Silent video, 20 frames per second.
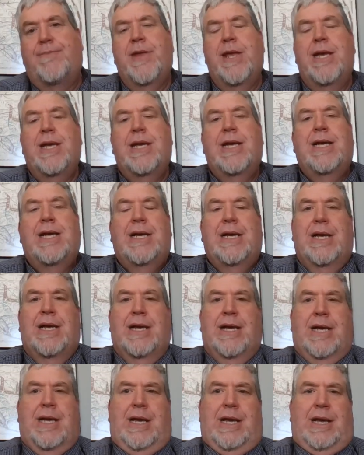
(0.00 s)
Well,
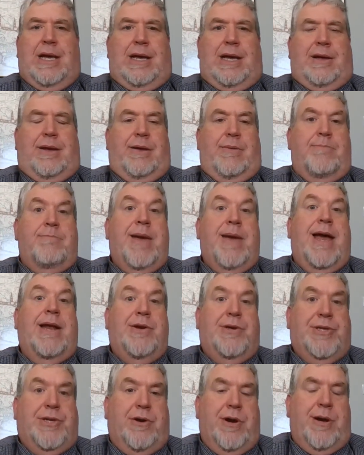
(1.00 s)

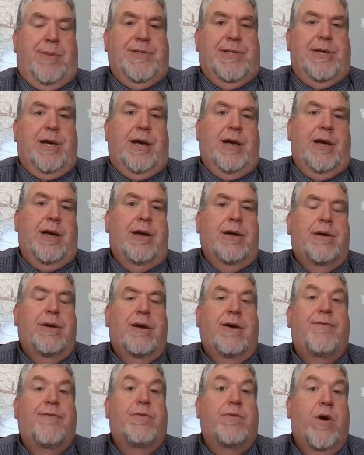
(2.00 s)
manuscripts
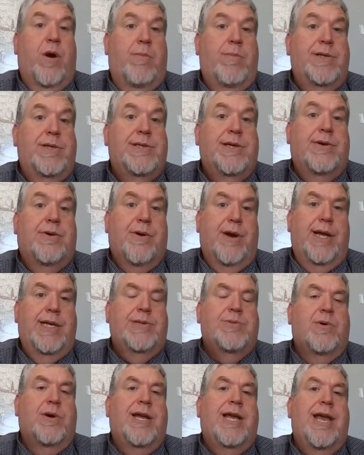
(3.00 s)
of the Romans and
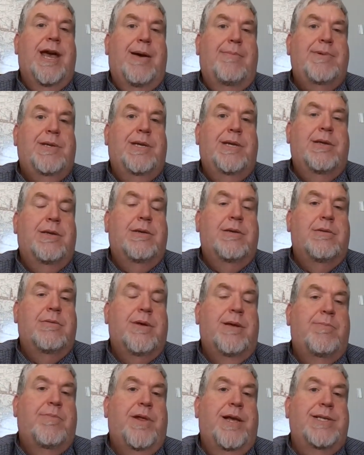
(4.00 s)
Greeks were kept
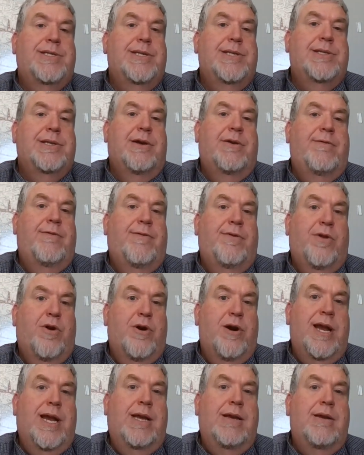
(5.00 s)
in places of
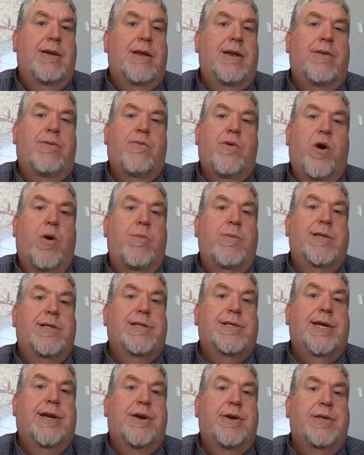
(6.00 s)
learning in Roman
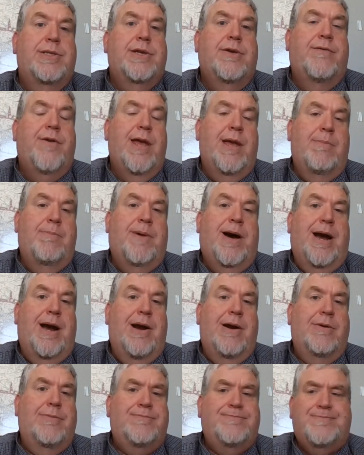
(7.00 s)
centers of
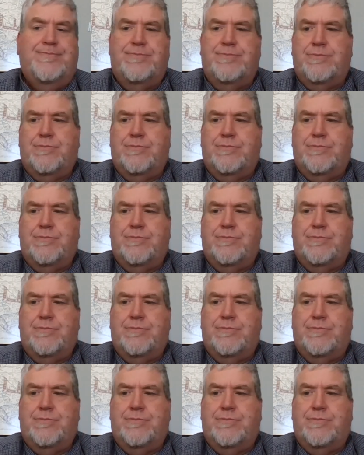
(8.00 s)
empire.